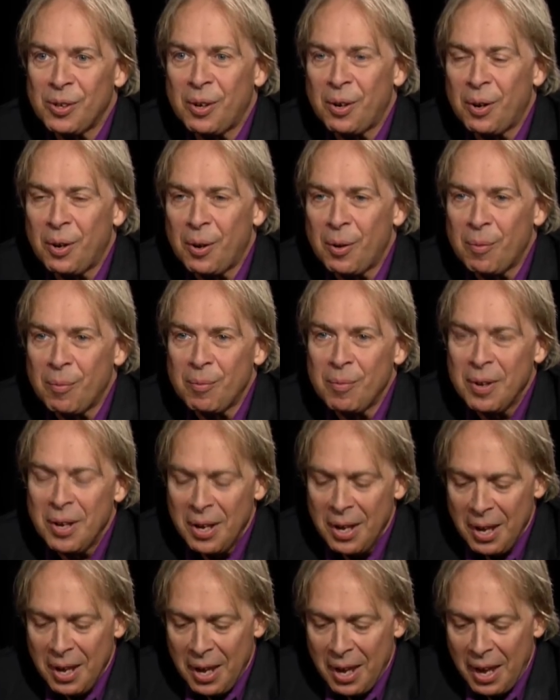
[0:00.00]
Um,
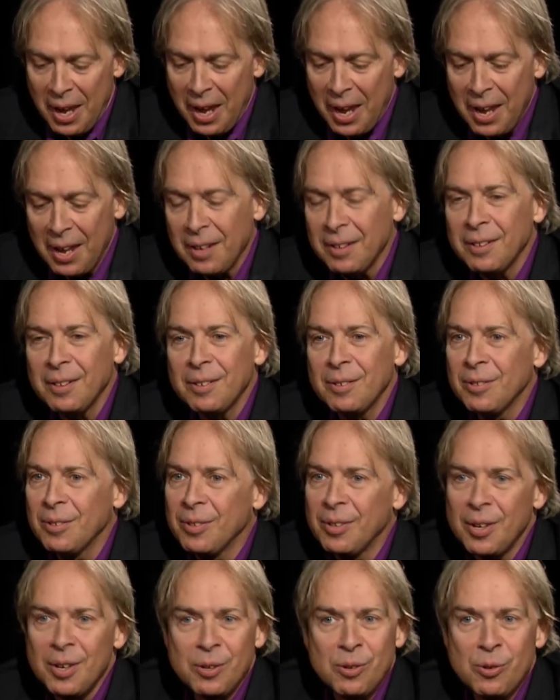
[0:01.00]
and
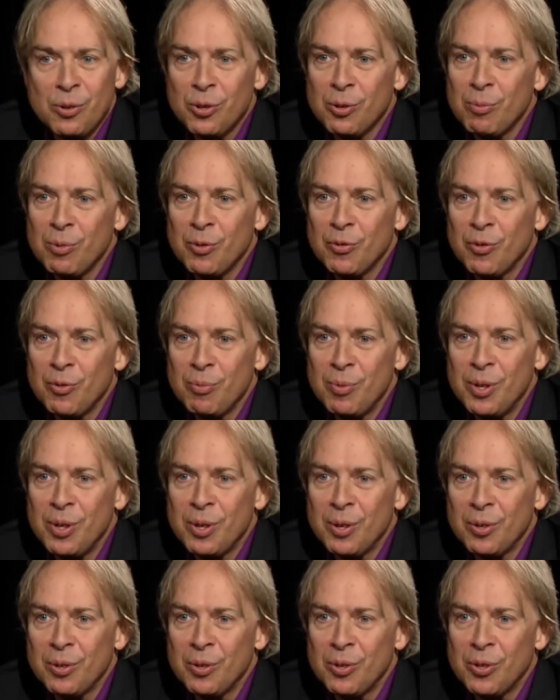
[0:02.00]
thank you so much for being
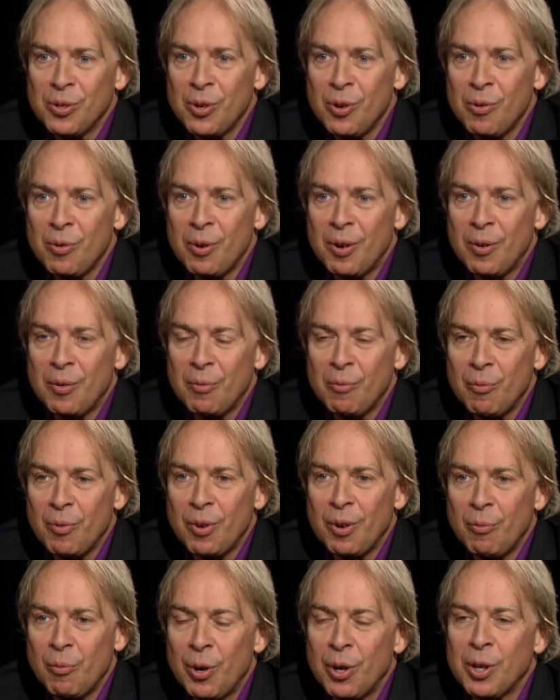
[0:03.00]
on the show. Uh,
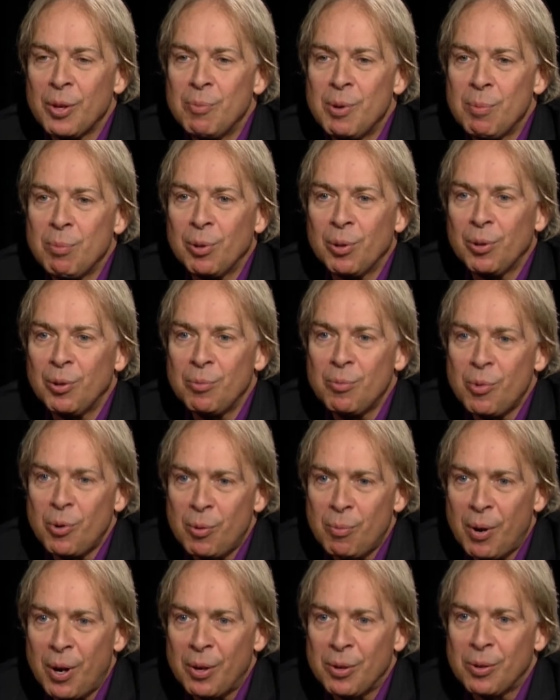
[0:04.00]
where can people learn more
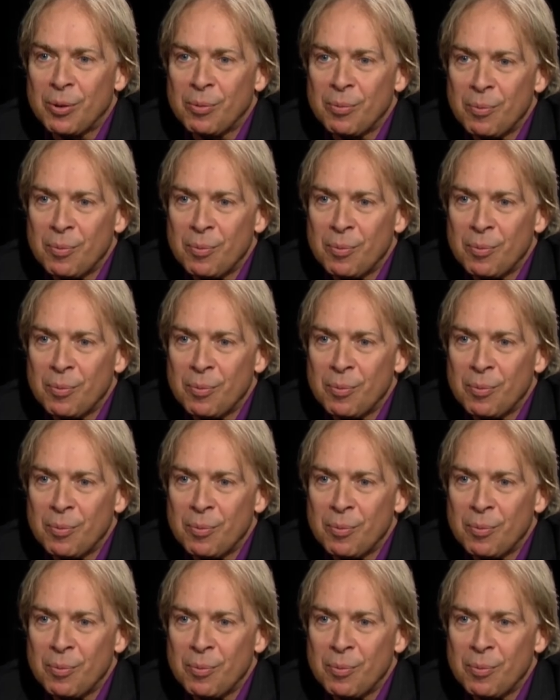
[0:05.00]
about you?